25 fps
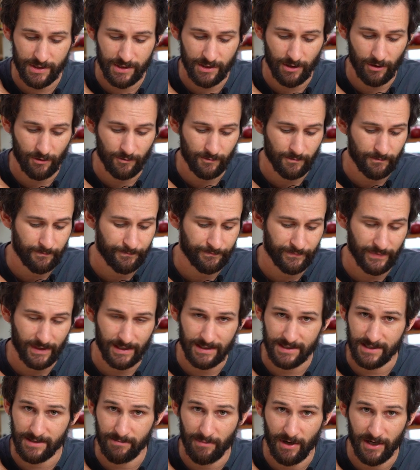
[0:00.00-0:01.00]
salt,
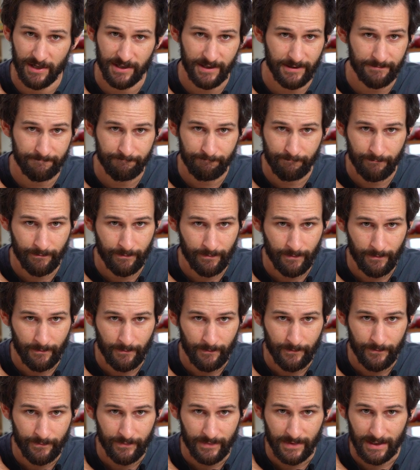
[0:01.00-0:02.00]
and some onion.
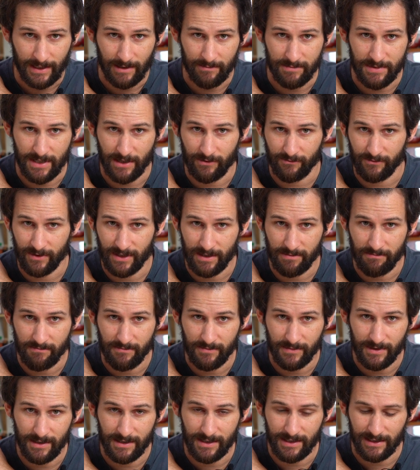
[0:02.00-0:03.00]
Comes out
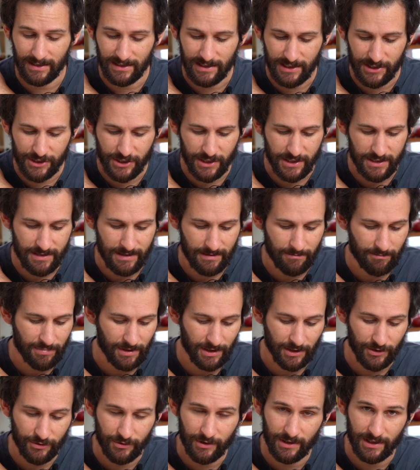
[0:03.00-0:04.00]
really delicious. The
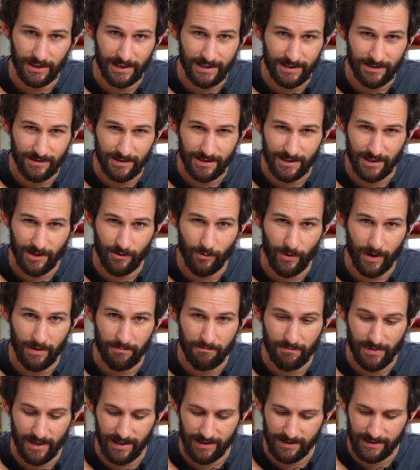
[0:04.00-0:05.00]
beluga lentils are quite
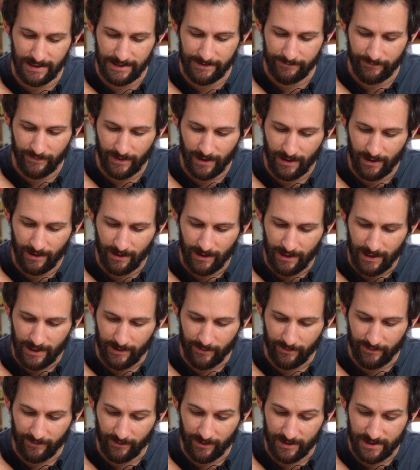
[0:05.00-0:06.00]
meaty. Then
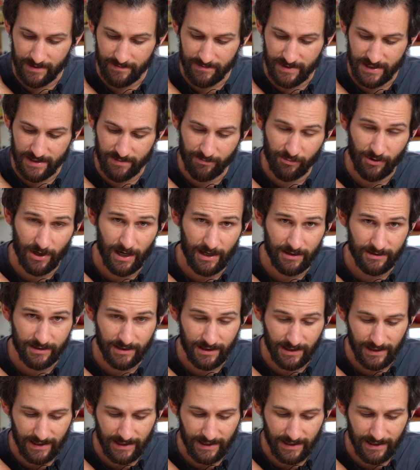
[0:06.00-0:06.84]
we've got some sprouted